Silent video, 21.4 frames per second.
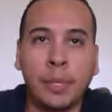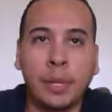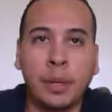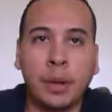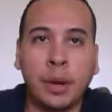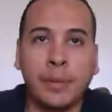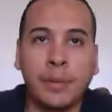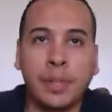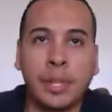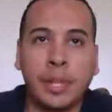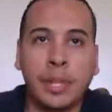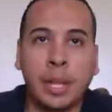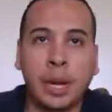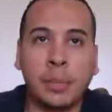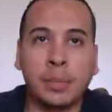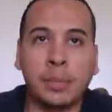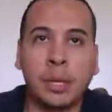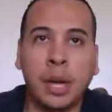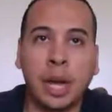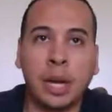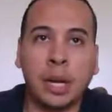Everything that I'm
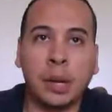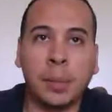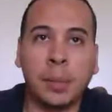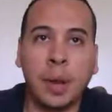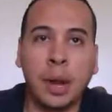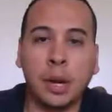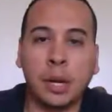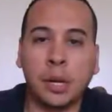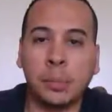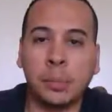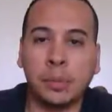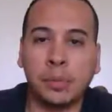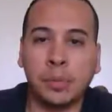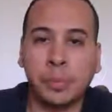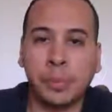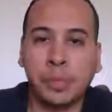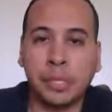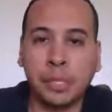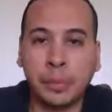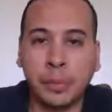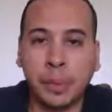talking about comes from
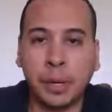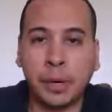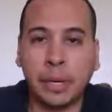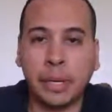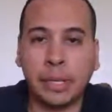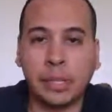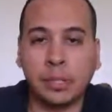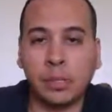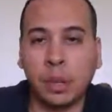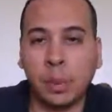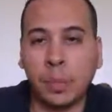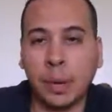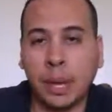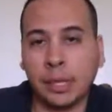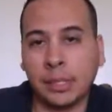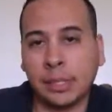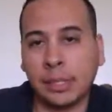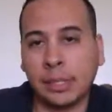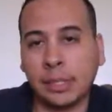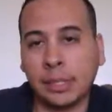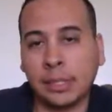experience, so I'm not
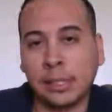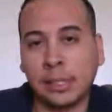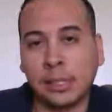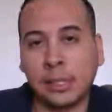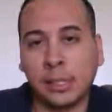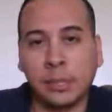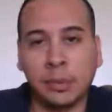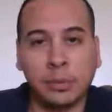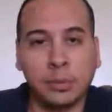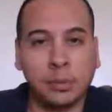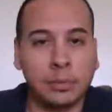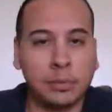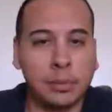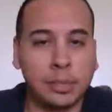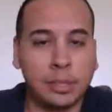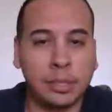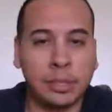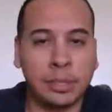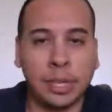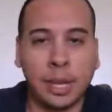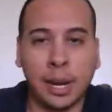just,
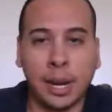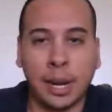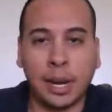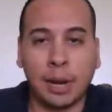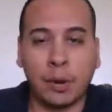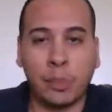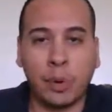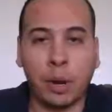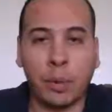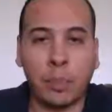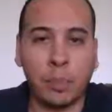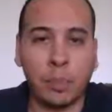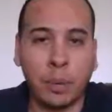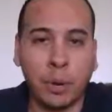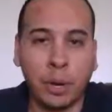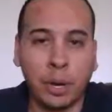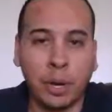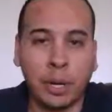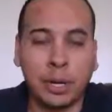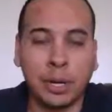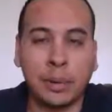it's not like I read a
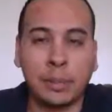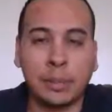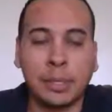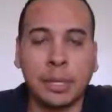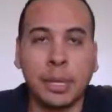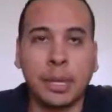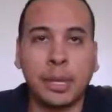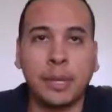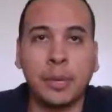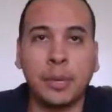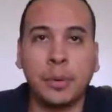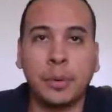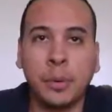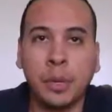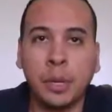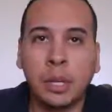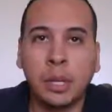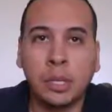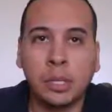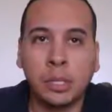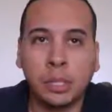book and I'm telling you.
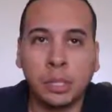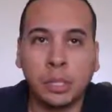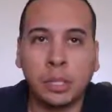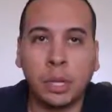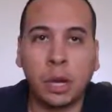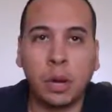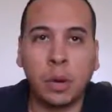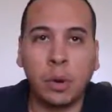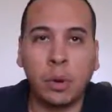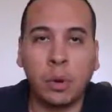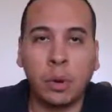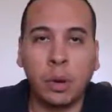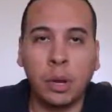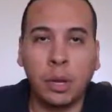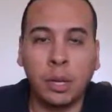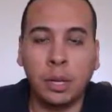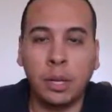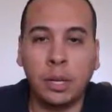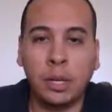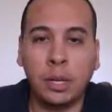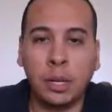So,
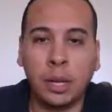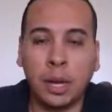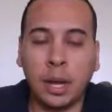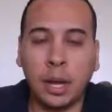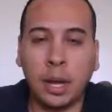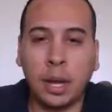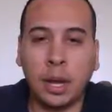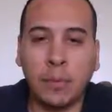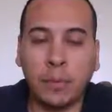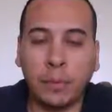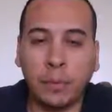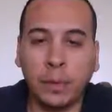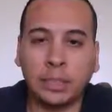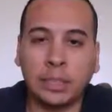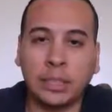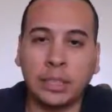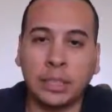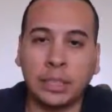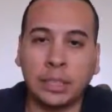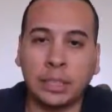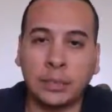first
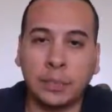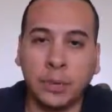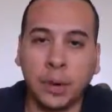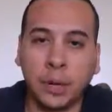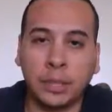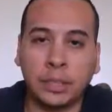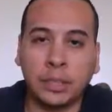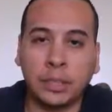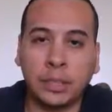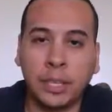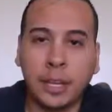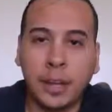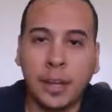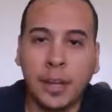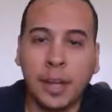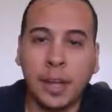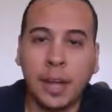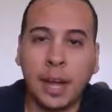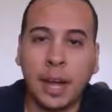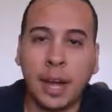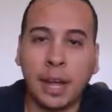things first,
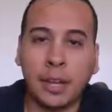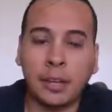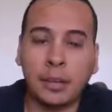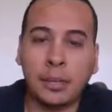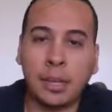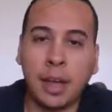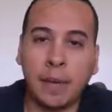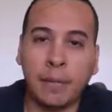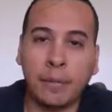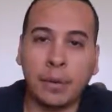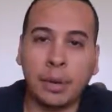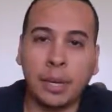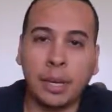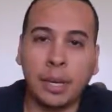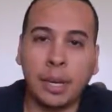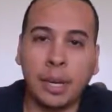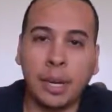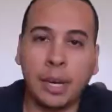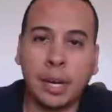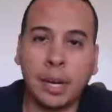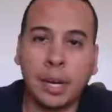you definitely
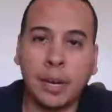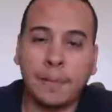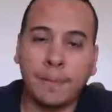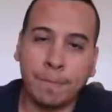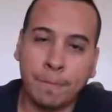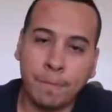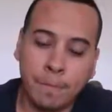need to